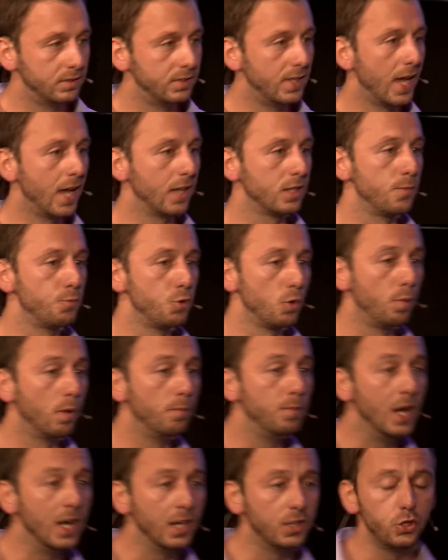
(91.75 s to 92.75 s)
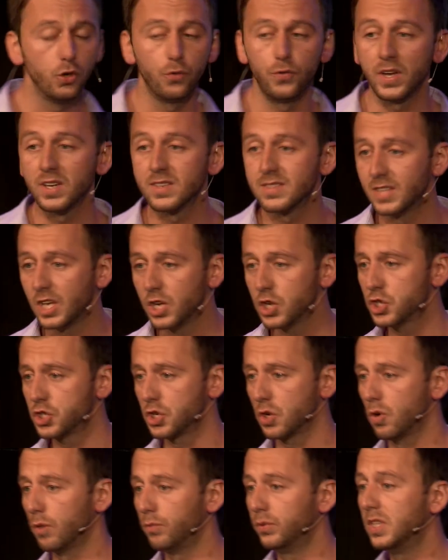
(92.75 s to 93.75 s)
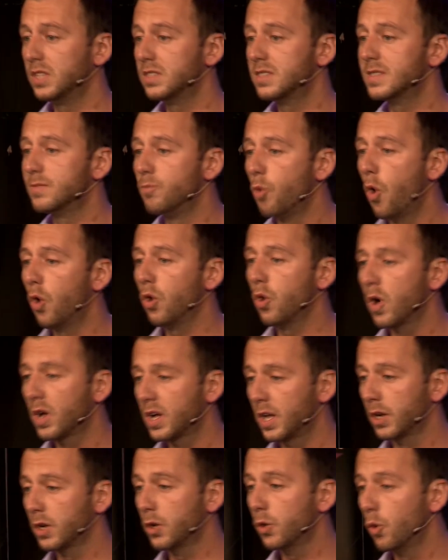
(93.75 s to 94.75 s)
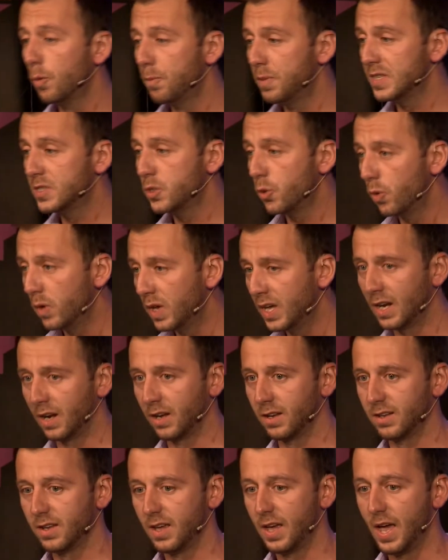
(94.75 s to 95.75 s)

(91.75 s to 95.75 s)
that the probability of extinction of this small local group is real